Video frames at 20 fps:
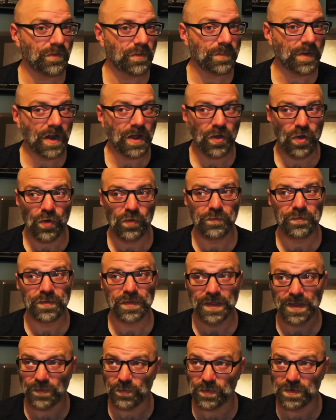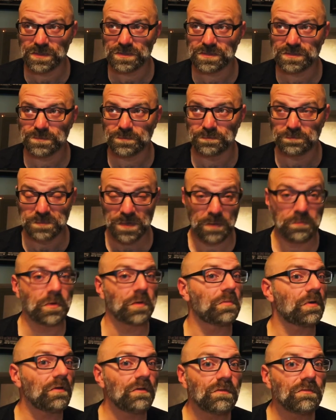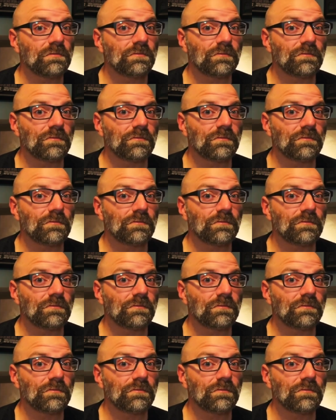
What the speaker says: but hopefully it was memorable.